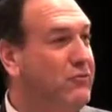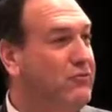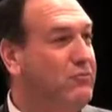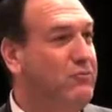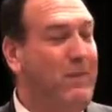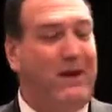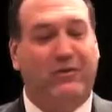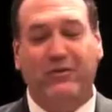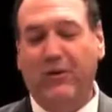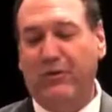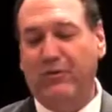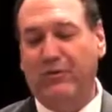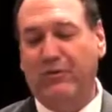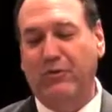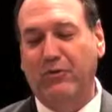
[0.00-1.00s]
based
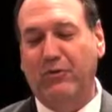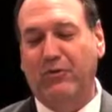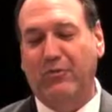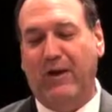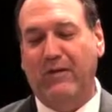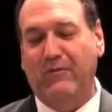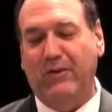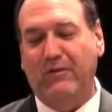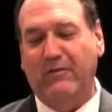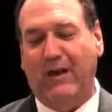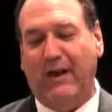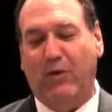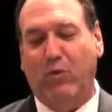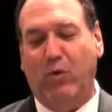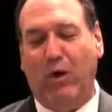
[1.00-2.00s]
on To the Raven,
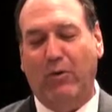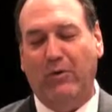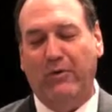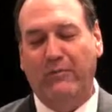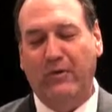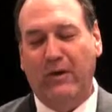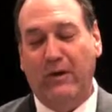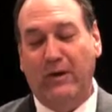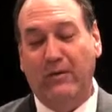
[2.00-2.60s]
I quote,